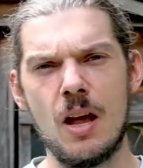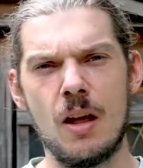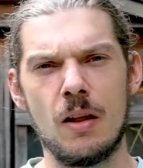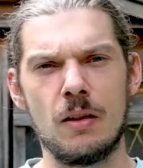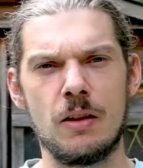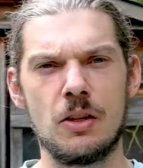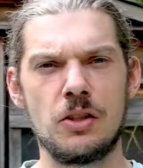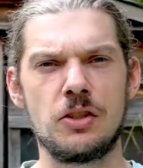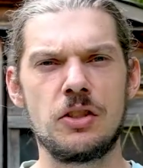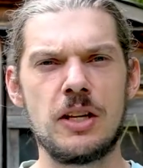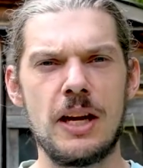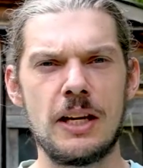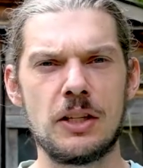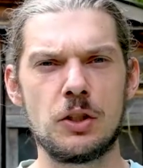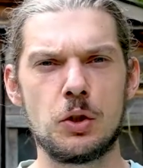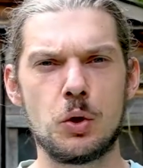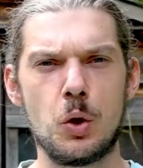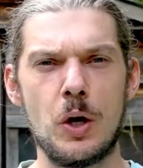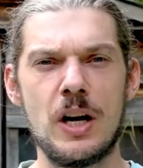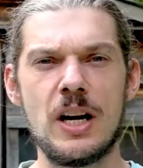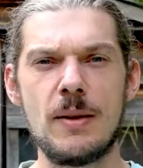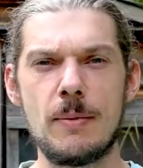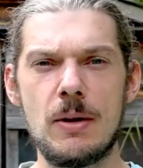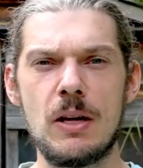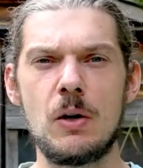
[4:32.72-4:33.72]
This deck's
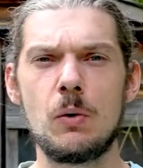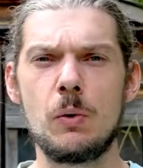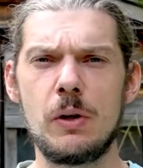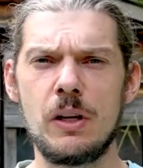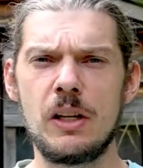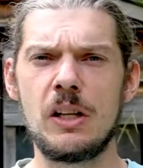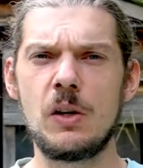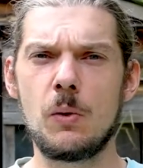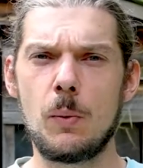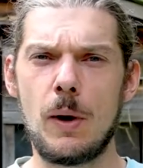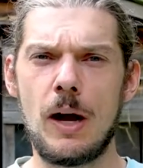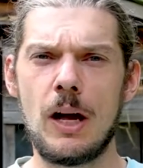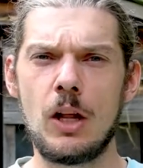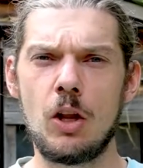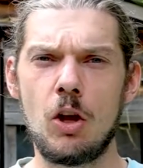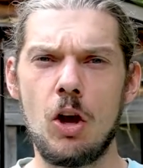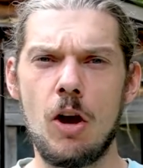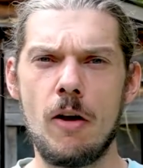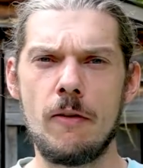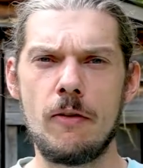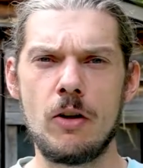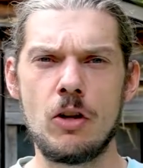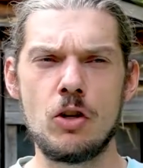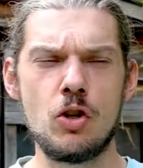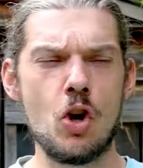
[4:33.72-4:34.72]
treated me really well
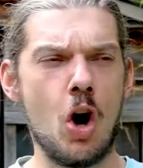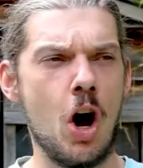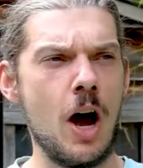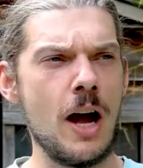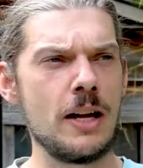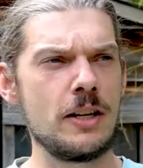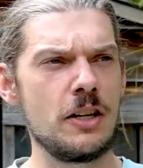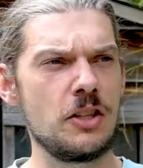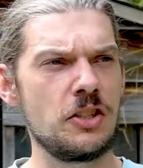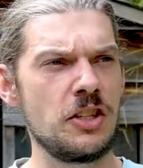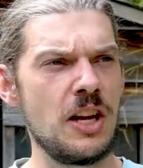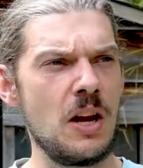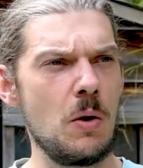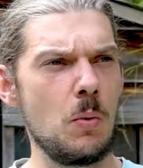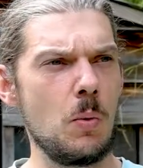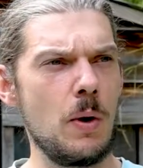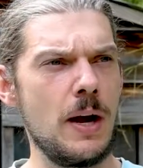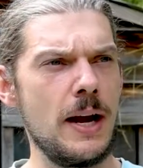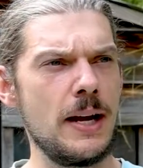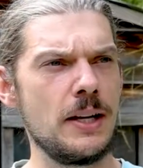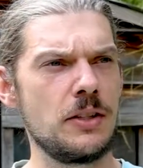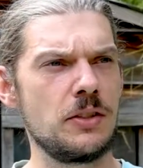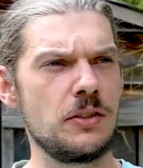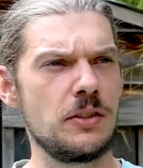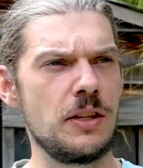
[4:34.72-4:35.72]
over 9 to 10
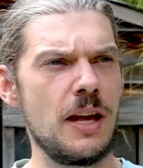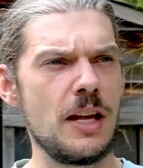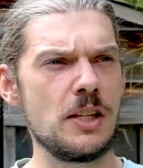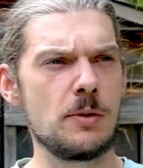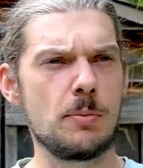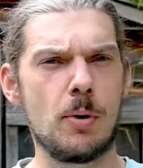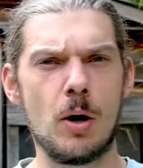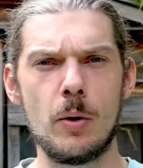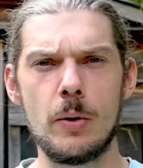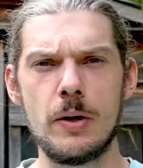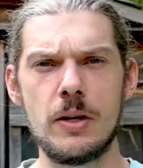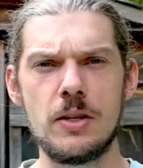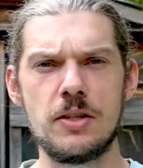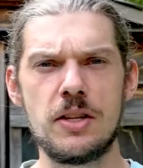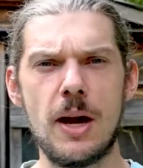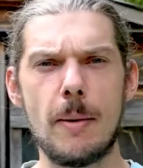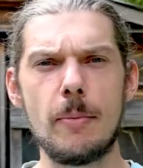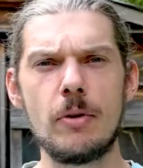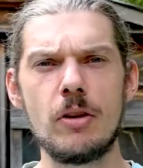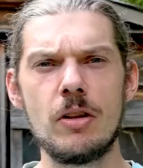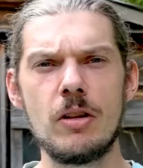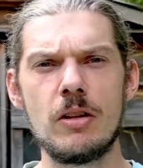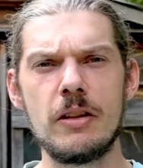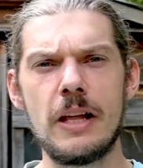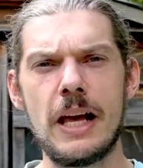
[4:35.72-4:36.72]
weeks. That's probably
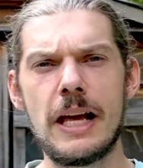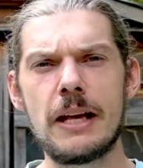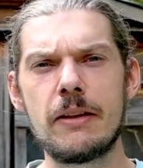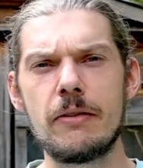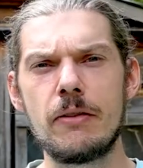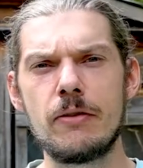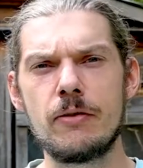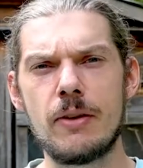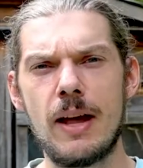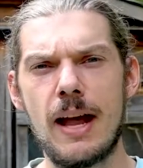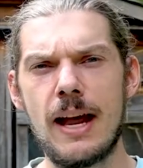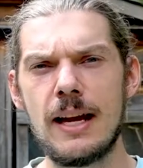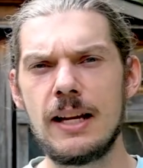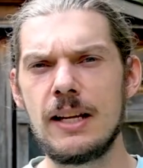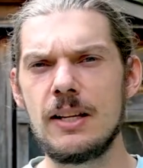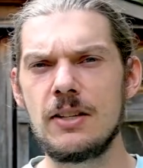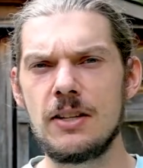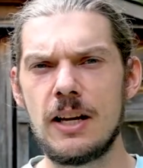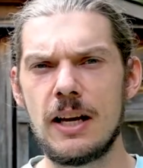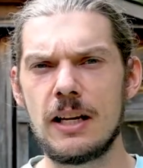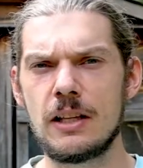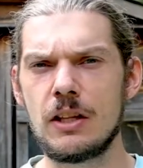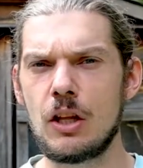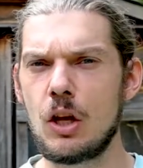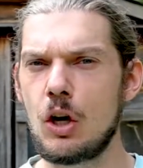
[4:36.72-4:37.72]
double the length of any
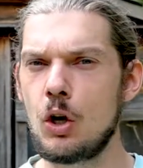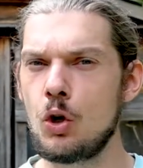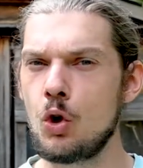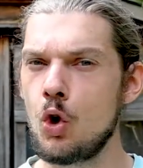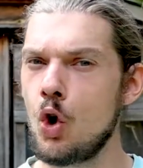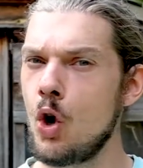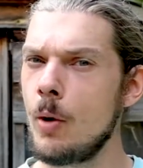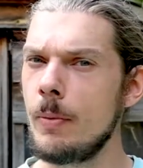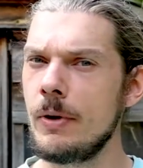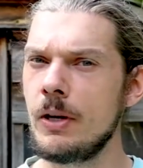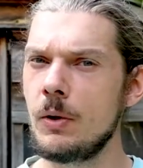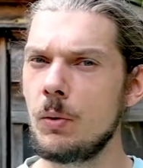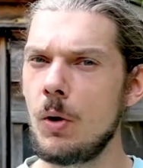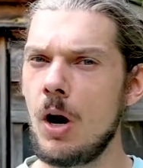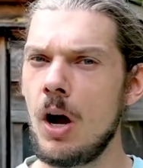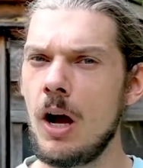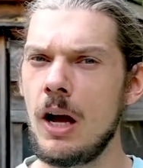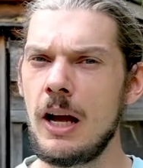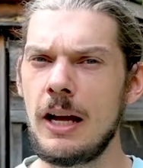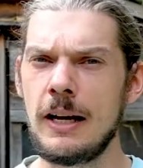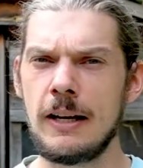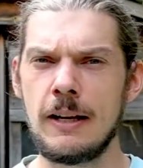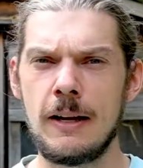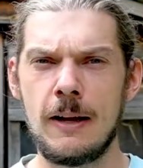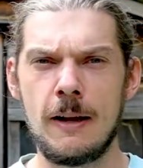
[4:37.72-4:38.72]
deck that I normally
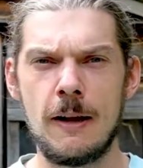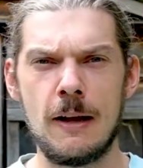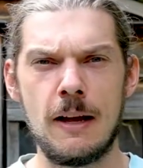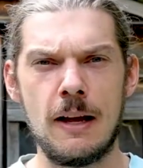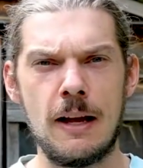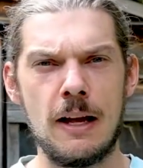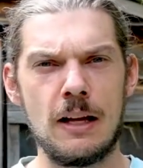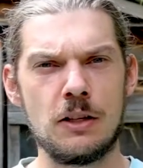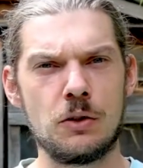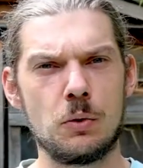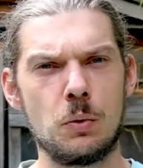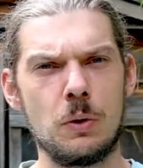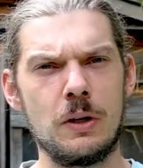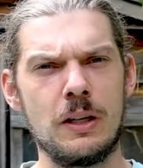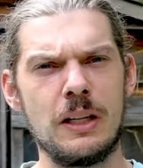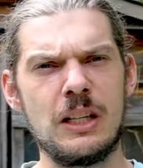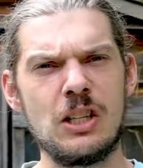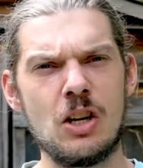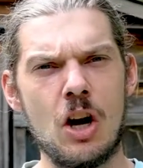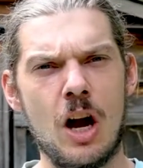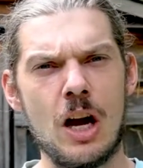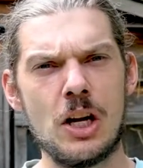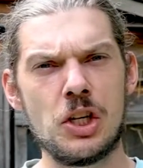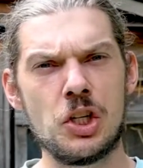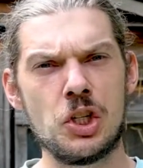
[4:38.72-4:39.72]
ride. It's a really
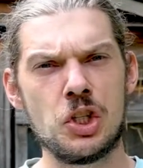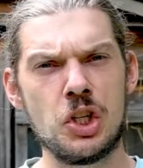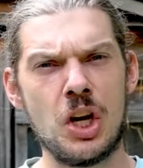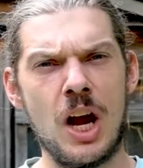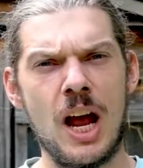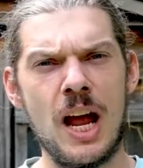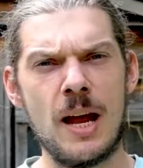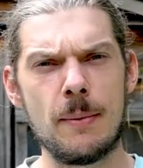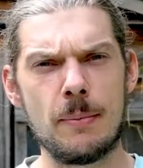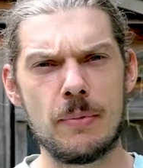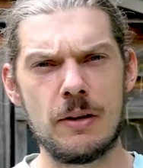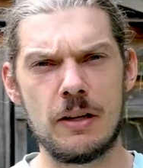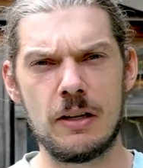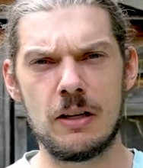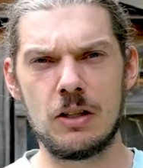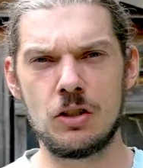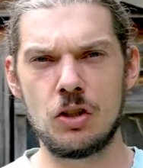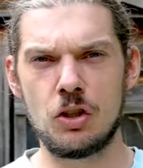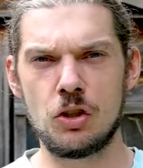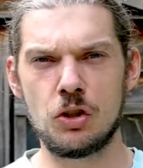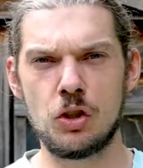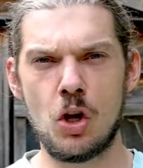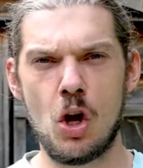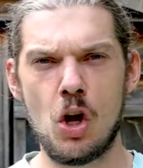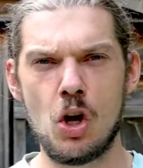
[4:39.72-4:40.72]
nice shape. It is a
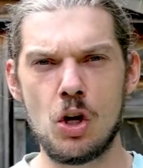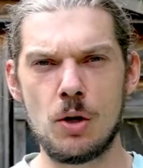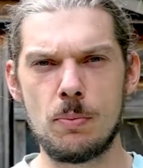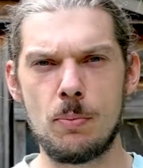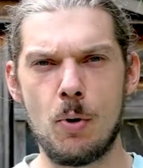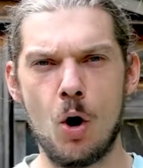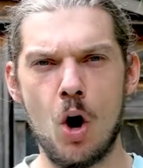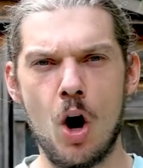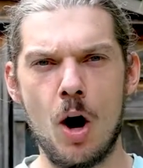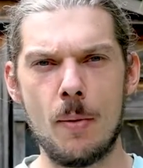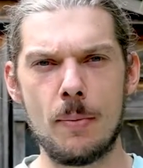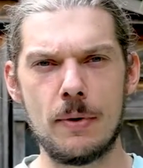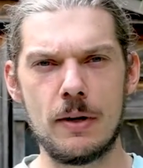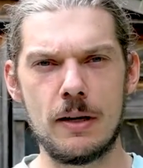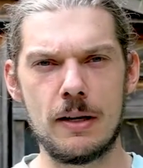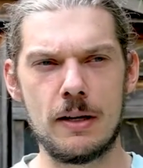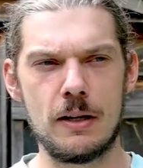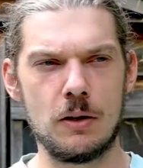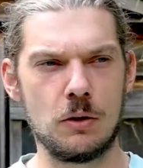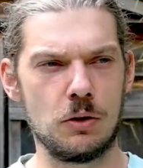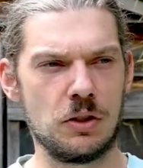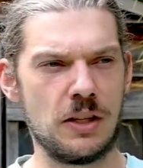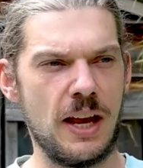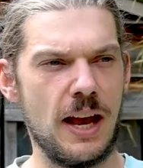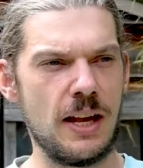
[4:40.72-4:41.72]
solid pop.
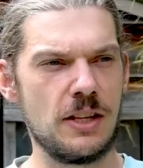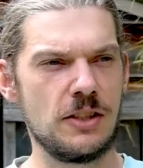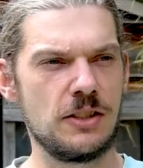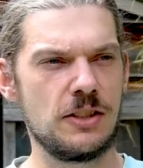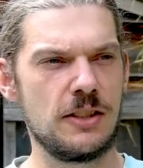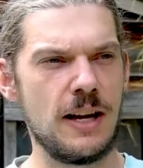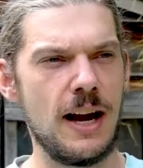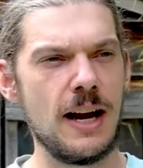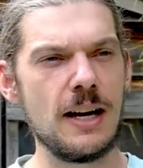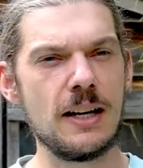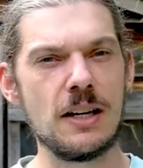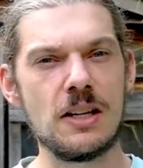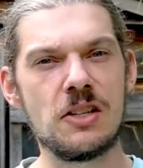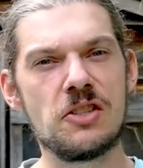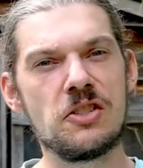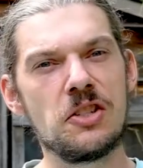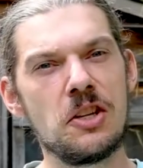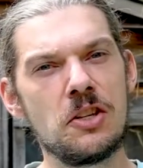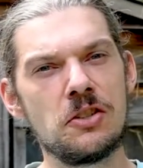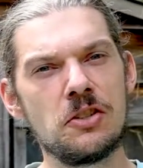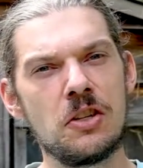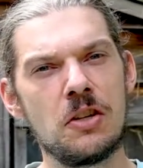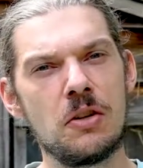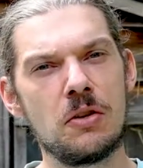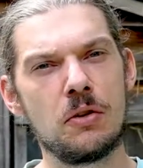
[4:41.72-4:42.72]
It was stayed
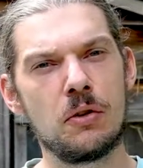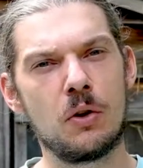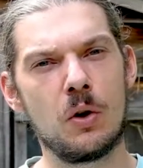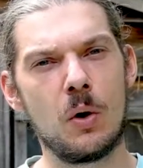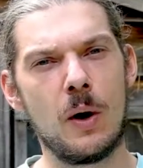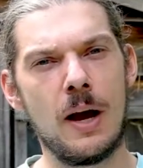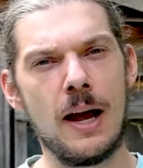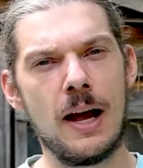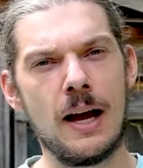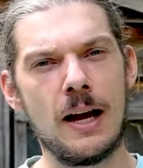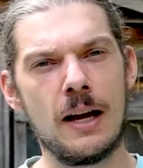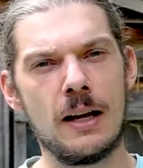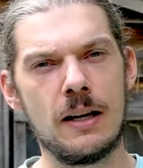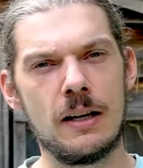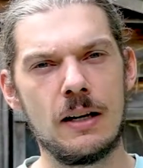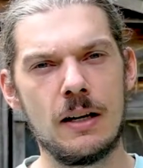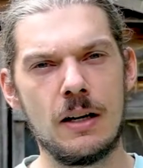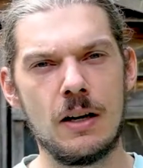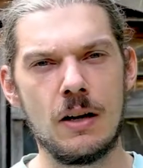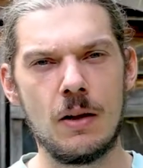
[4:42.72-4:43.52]
consistent throughout.